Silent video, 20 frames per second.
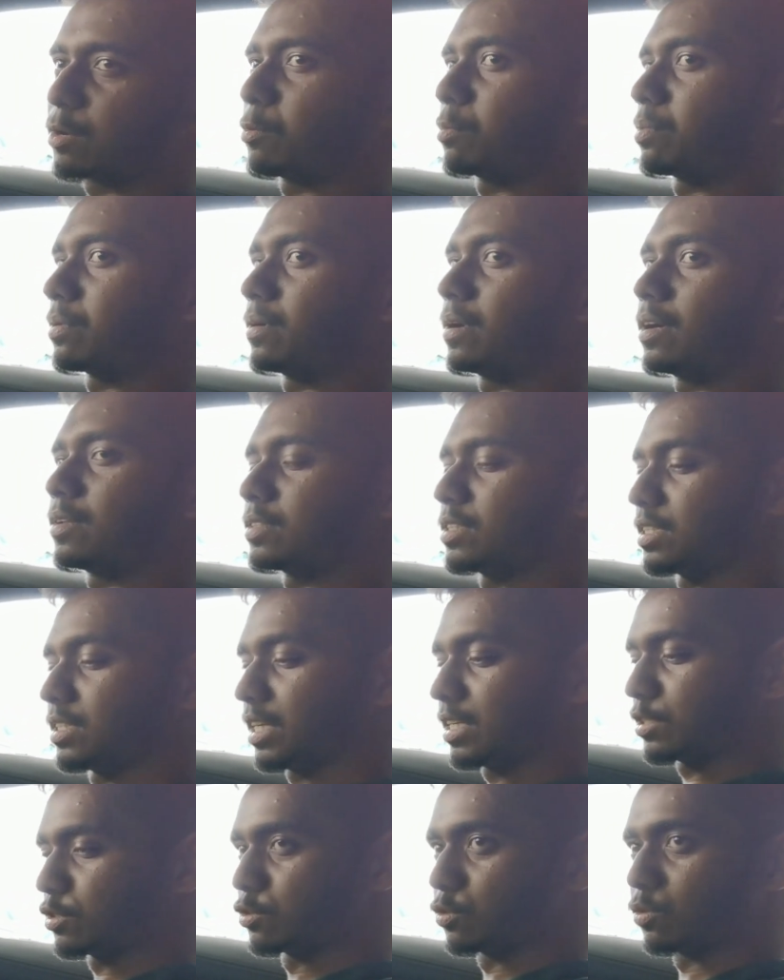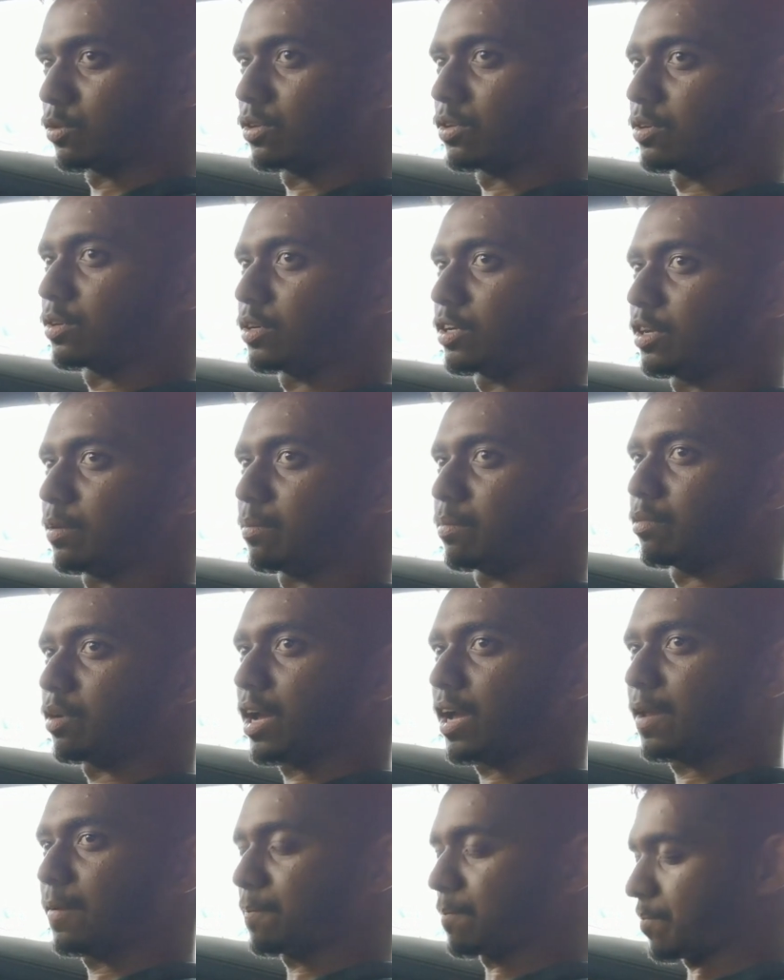you pronounce it, that jewelry
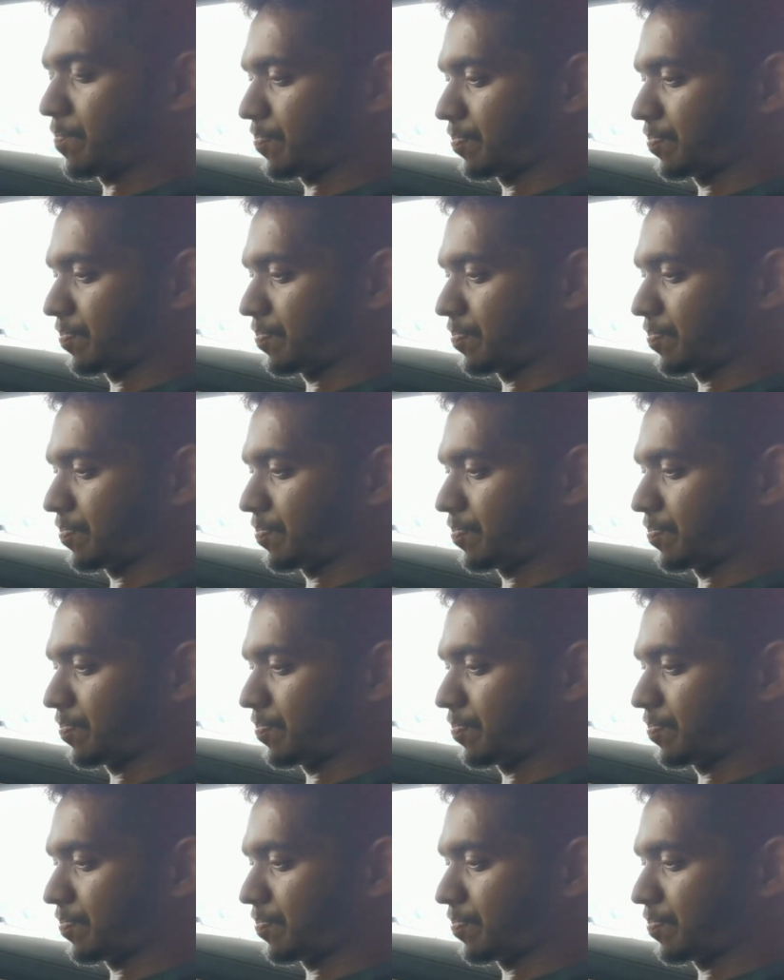brand.